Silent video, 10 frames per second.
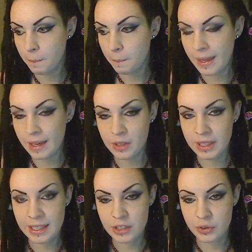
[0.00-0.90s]
I get really
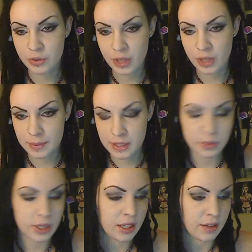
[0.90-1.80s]
like dry lips, that's
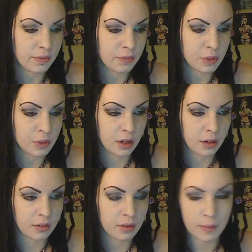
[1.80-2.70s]
why I love to wear
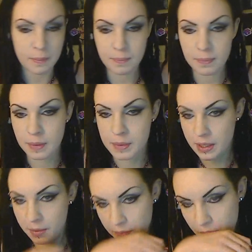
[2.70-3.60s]

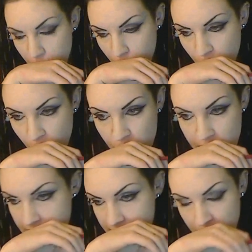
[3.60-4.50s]
lipstick. And I
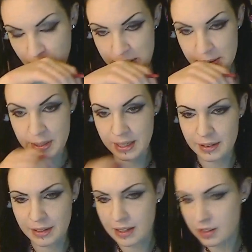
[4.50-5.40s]
just like wearing lipstick
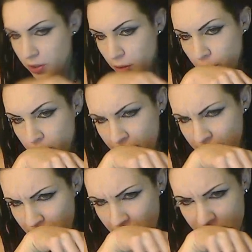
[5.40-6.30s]
in general. My lips
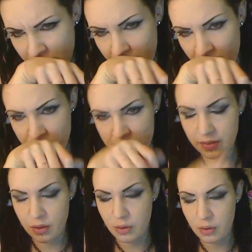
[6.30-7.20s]
are really dry right now because I have a
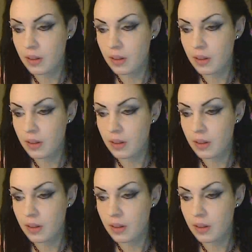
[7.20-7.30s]
cold.